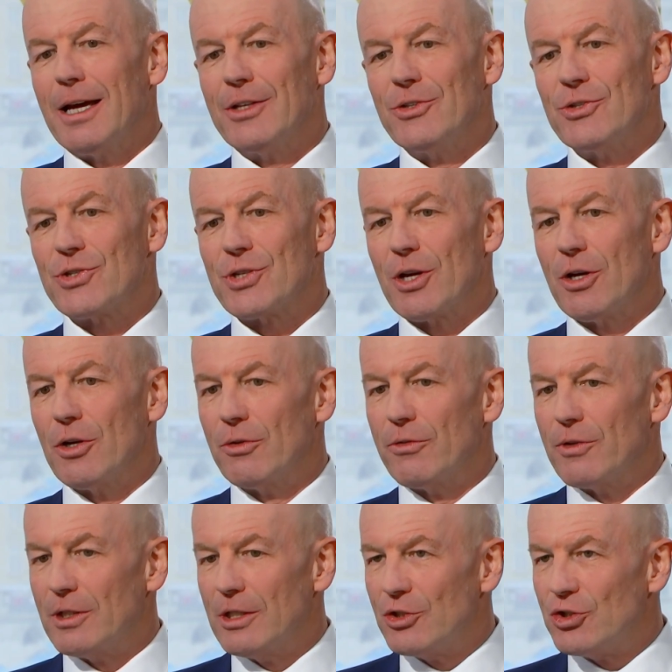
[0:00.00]
And
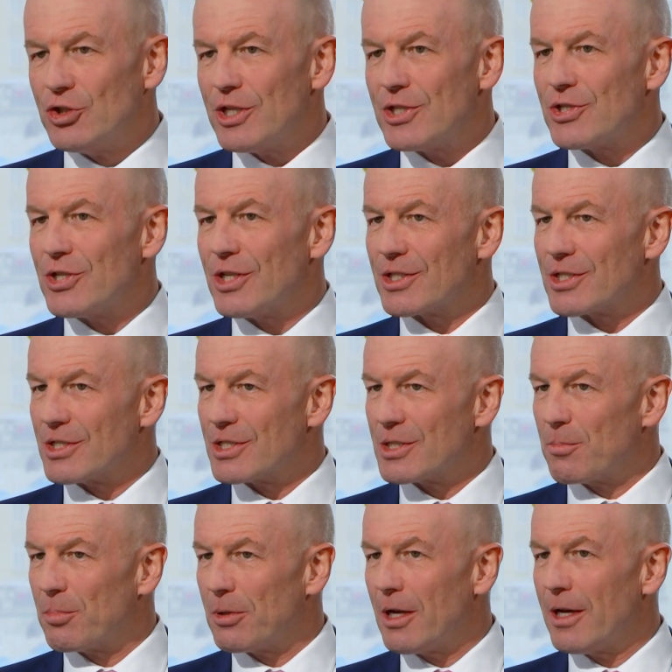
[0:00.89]
so the logistics
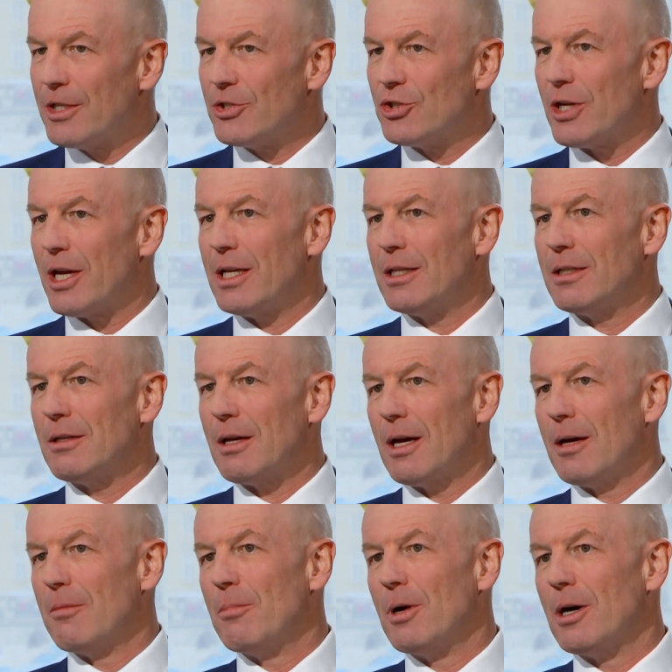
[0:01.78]
and supply chain
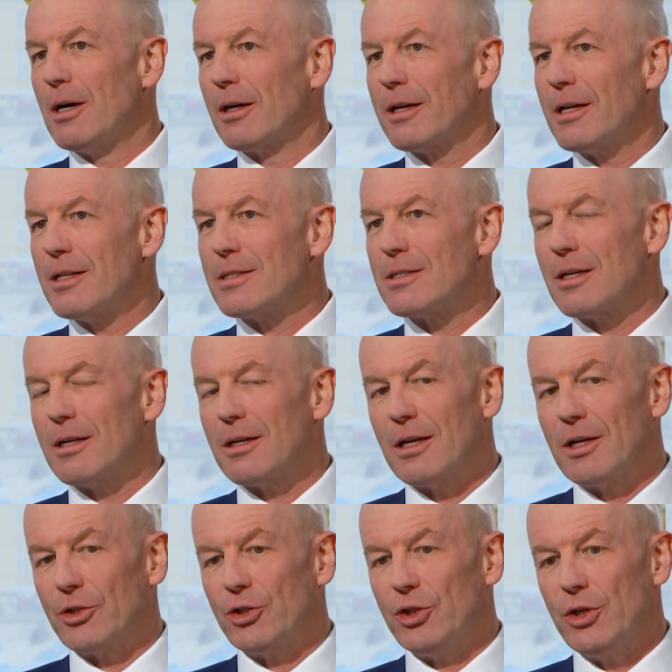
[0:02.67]
markets
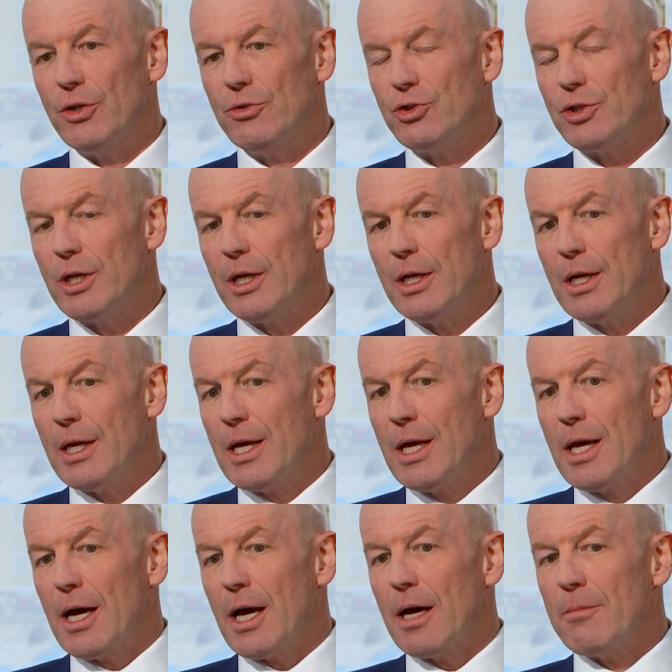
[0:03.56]
are huge.
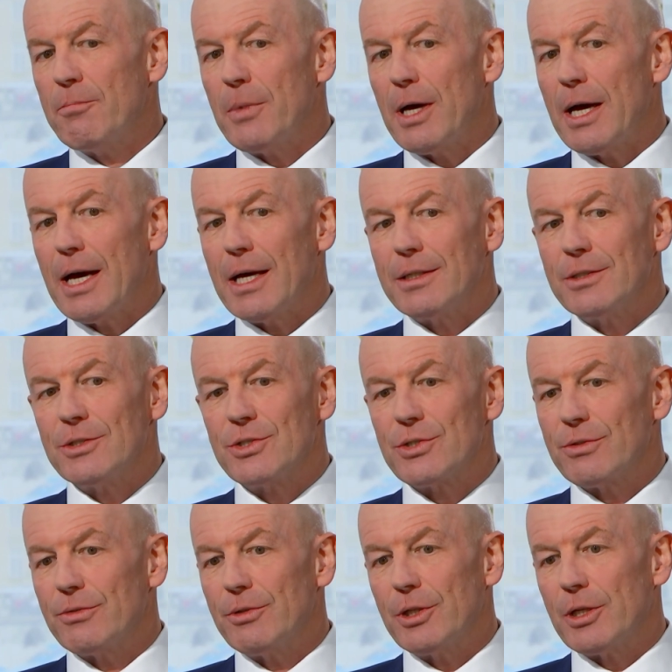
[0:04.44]

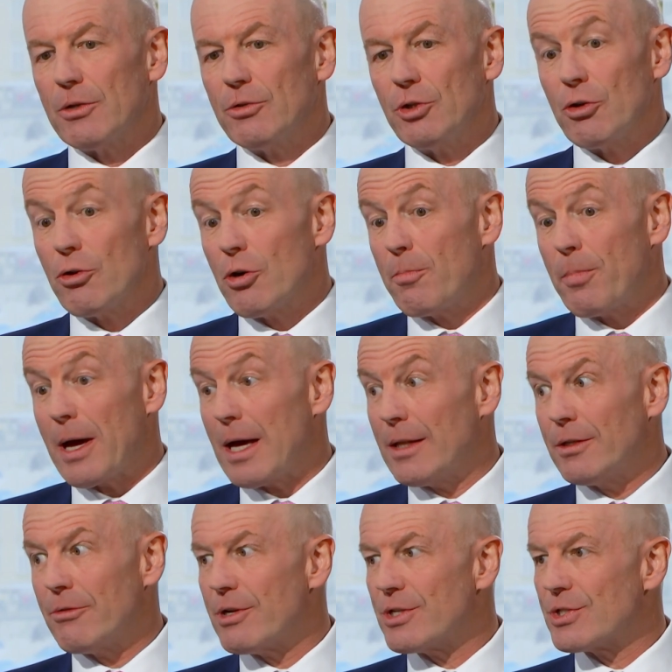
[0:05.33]
And, you know, Europe
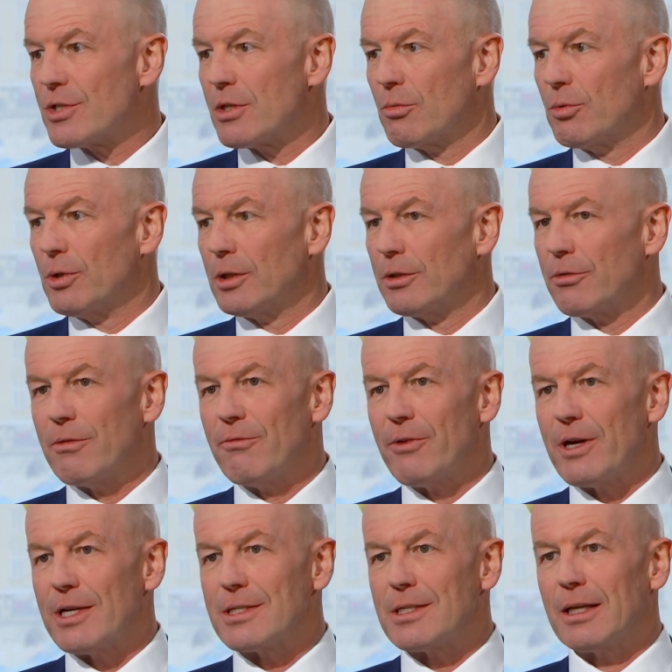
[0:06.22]
and the rest of the world are
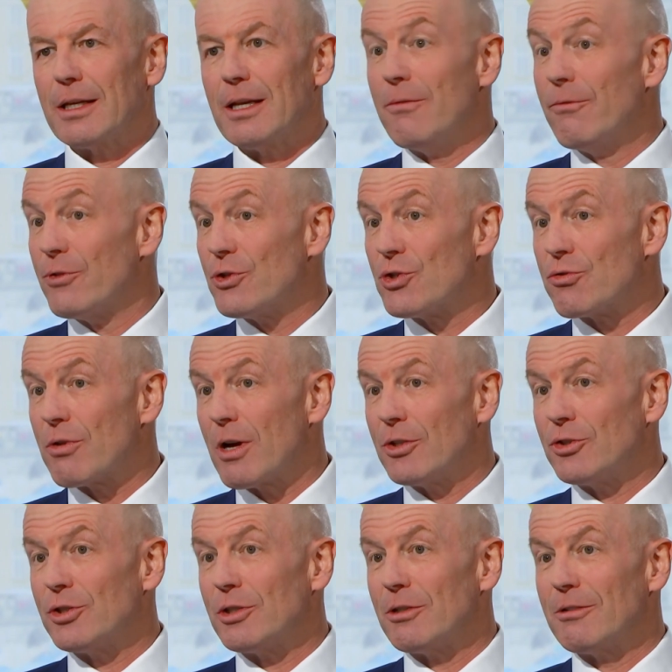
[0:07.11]
investing in
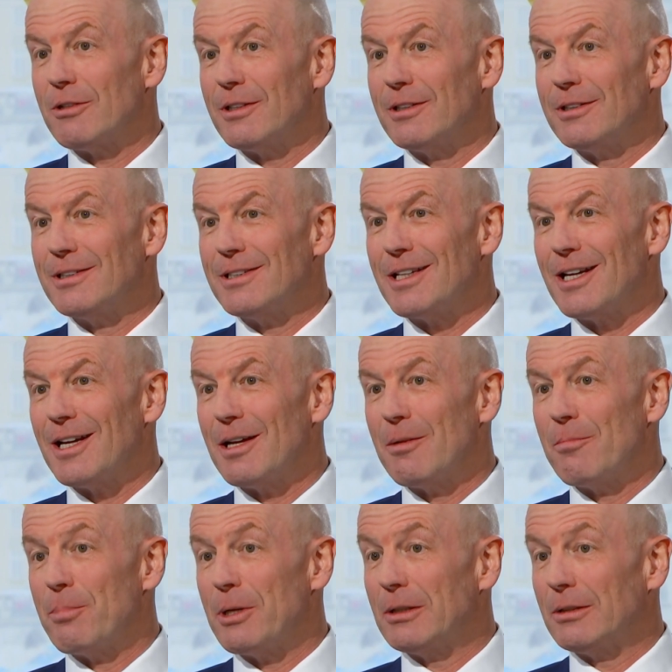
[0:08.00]
infrastructure and
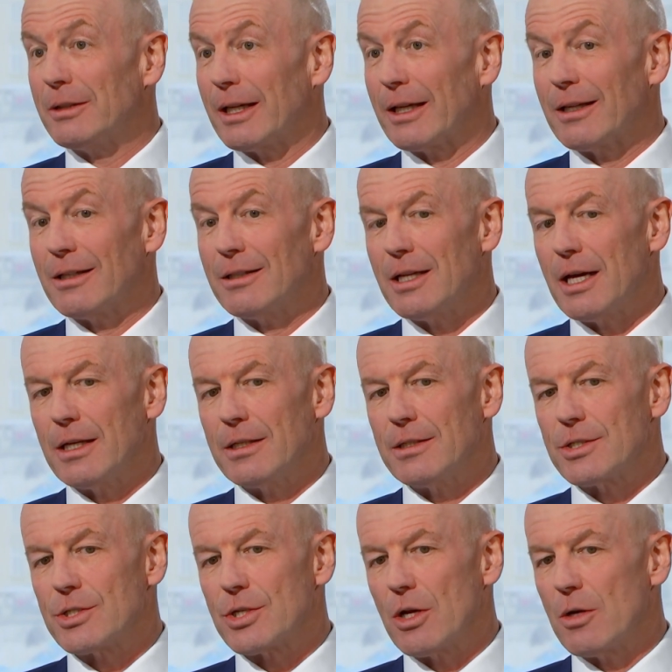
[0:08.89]
building.
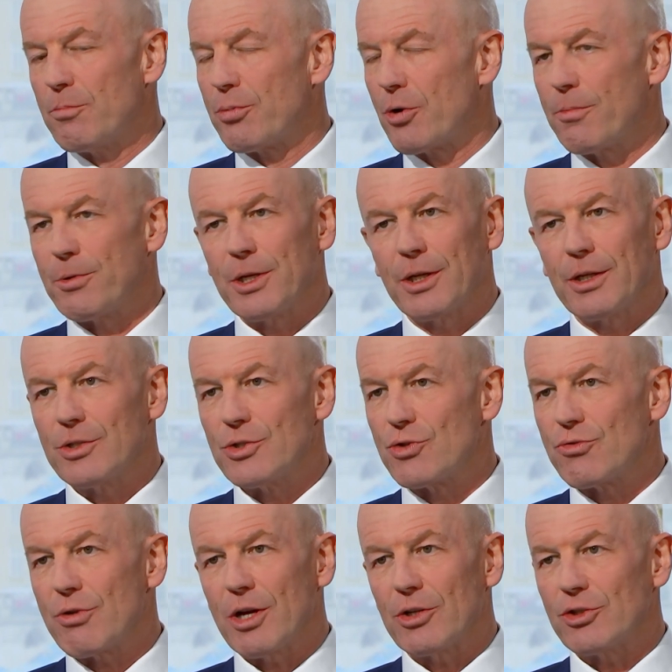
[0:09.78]
And so property and
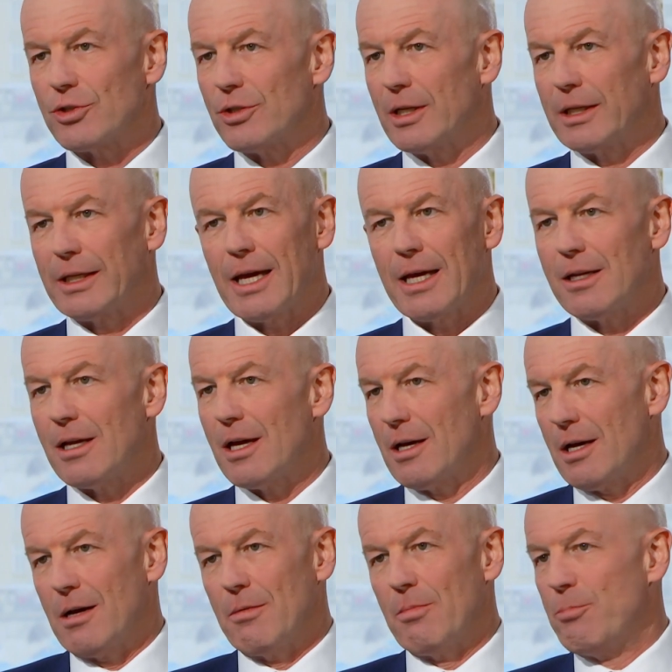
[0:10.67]
construction, again,
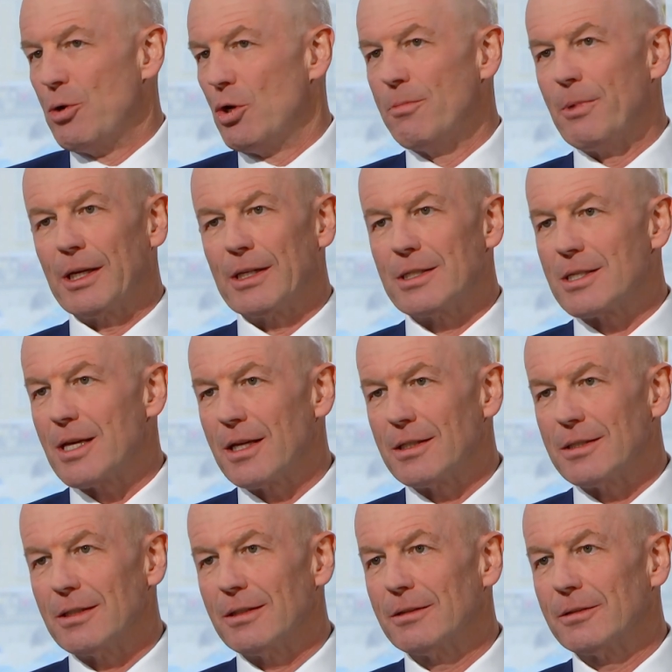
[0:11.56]
a booming
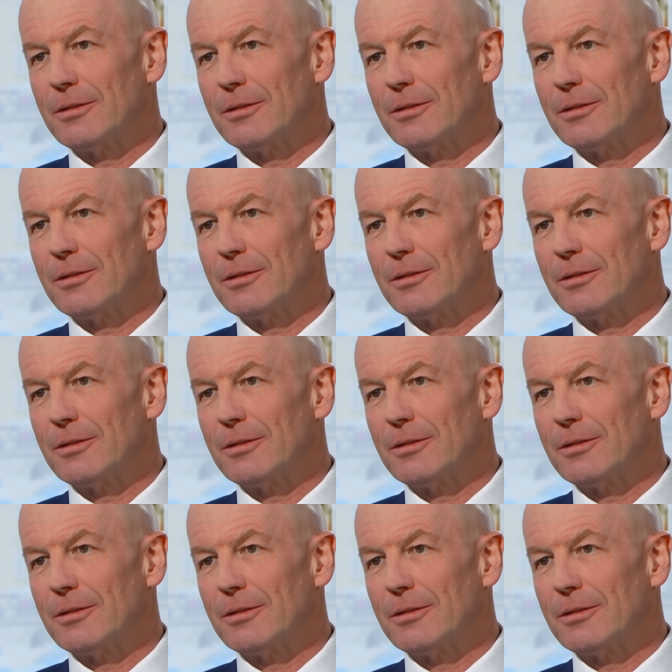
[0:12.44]
sector.